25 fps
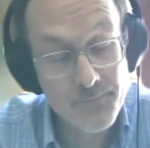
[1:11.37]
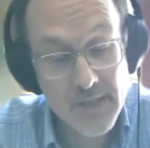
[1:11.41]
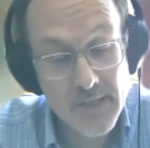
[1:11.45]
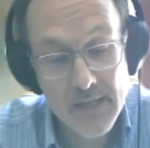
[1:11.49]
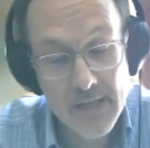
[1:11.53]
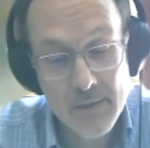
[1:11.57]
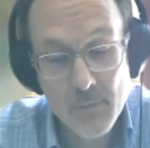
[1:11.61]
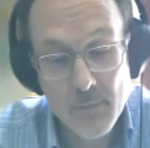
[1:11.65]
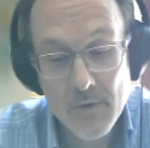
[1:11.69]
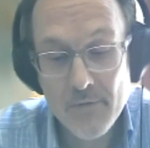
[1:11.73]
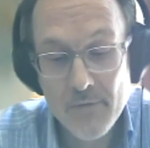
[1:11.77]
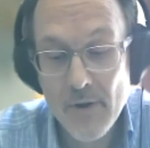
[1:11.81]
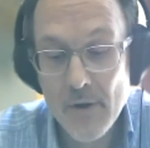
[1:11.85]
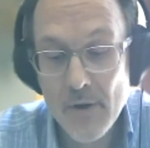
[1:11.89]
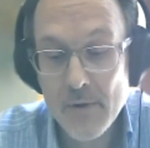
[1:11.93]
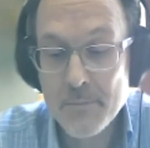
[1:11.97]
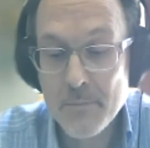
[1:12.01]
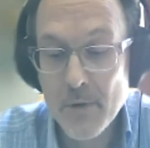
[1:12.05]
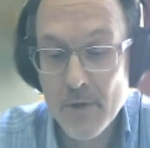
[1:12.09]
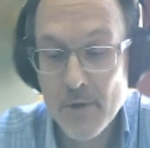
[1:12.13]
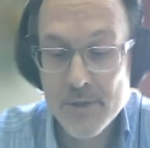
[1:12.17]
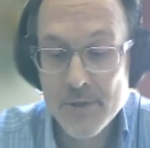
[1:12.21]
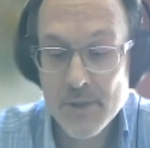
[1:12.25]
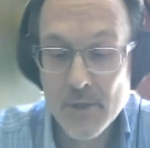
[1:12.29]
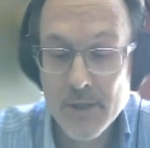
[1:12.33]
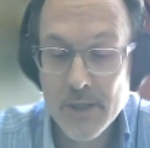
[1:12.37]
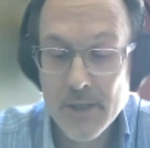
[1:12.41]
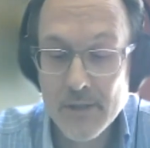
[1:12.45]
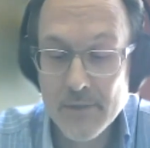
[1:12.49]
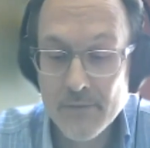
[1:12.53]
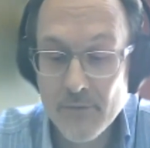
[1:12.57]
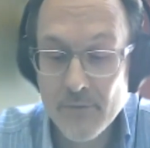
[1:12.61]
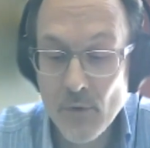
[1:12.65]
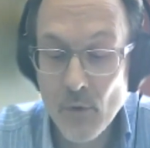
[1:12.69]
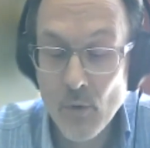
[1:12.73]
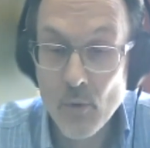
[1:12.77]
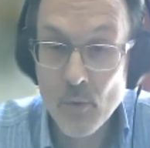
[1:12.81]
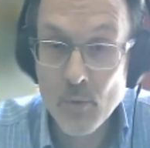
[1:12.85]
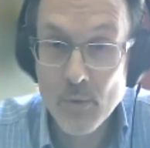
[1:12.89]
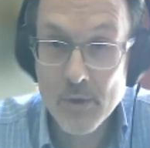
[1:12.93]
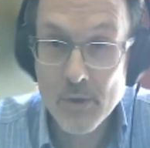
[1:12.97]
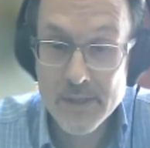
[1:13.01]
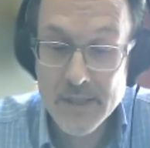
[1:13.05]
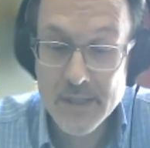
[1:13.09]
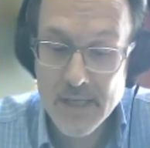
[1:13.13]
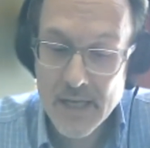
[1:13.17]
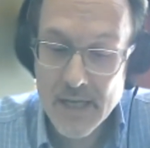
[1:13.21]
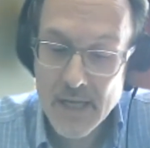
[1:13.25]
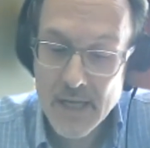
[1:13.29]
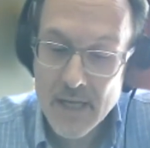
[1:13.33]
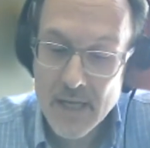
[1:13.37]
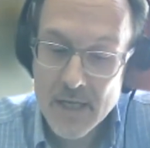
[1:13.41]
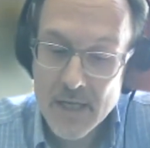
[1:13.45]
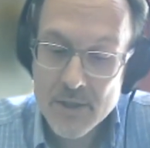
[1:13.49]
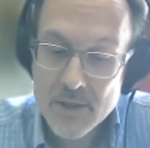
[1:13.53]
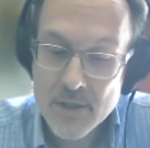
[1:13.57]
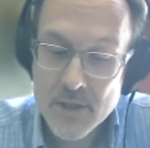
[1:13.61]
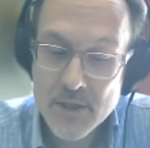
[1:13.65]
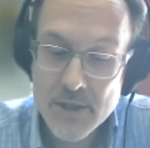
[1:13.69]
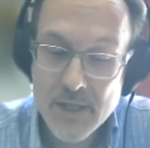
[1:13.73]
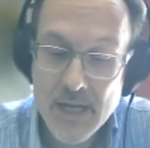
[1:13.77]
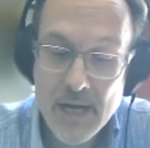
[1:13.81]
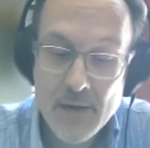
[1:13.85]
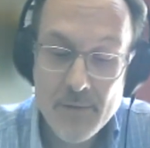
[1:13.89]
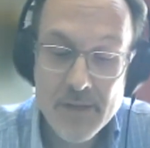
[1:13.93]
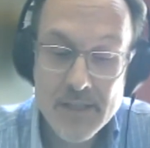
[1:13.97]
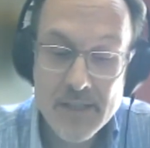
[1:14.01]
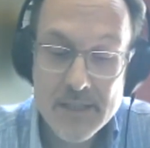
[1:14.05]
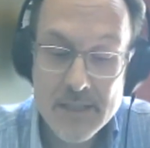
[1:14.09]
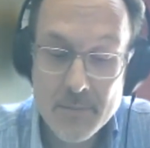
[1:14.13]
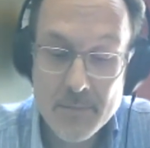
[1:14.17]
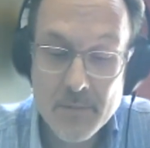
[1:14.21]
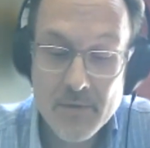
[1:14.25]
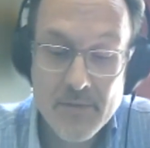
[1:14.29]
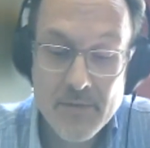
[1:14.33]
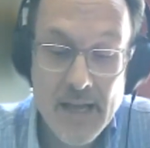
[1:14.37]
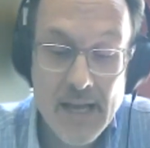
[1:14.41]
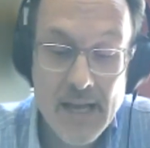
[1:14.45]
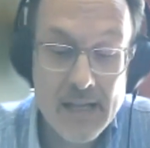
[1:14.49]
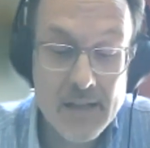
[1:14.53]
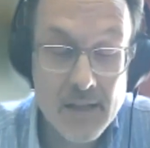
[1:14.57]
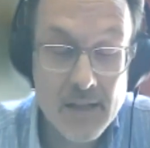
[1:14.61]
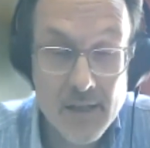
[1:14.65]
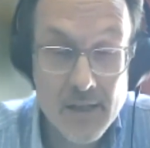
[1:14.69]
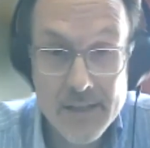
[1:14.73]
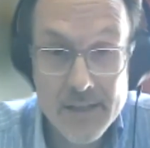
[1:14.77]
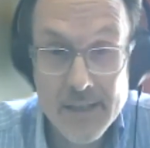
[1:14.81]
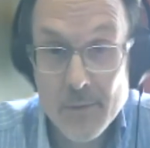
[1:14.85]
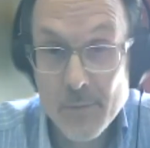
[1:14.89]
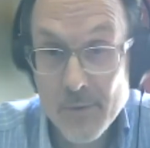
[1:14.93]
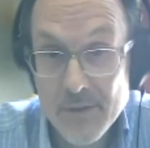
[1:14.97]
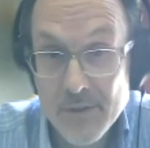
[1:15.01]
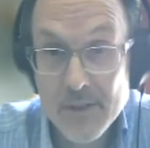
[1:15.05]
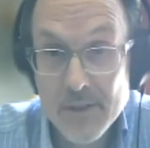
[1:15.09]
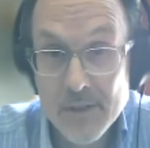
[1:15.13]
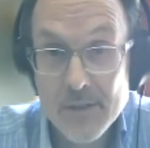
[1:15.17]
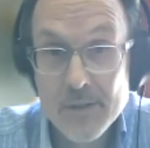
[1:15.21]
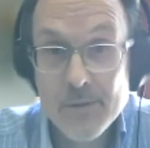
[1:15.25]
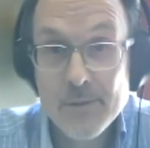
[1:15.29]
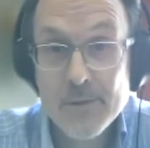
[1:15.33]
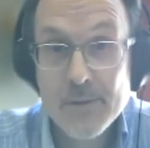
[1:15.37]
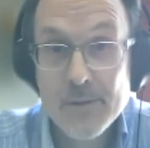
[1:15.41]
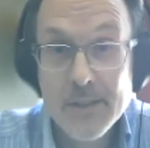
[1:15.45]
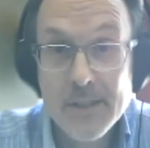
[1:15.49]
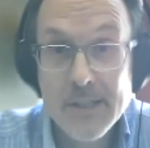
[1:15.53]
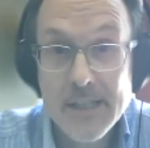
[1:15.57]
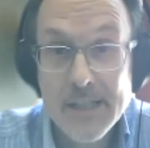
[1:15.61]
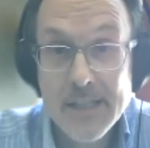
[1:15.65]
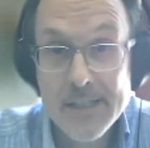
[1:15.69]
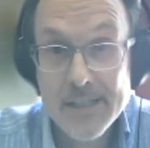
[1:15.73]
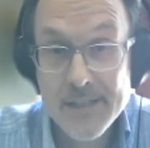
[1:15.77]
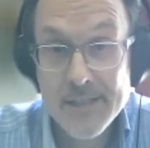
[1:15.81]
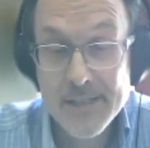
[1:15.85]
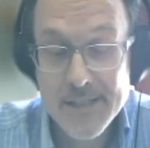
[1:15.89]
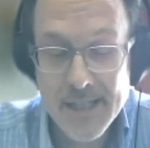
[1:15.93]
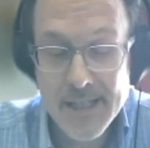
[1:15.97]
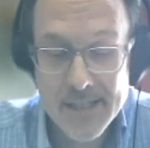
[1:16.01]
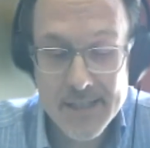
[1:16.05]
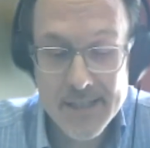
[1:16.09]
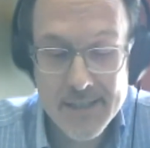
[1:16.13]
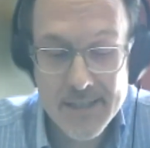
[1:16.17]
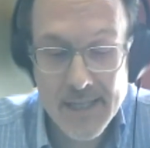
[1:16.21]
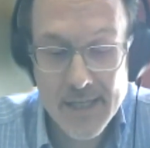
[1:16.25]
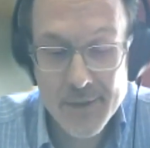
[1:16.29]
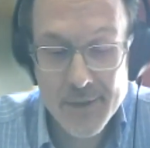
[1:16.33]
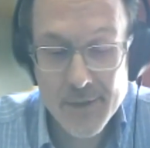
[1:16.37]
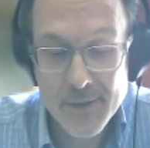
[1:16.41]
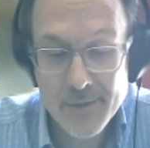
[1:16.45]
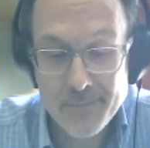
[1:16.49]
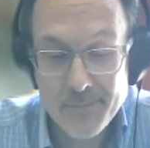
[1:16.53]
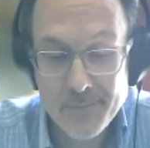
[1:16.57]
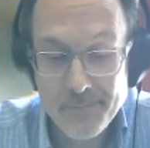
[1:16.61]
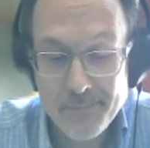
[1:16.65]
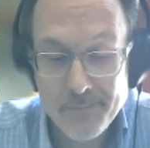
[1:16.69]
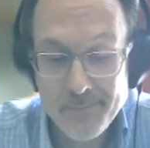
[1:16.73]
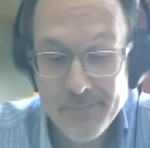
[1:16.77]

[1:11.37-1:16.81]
And we're very much looking forward to sharing some of that learning with you in today's session.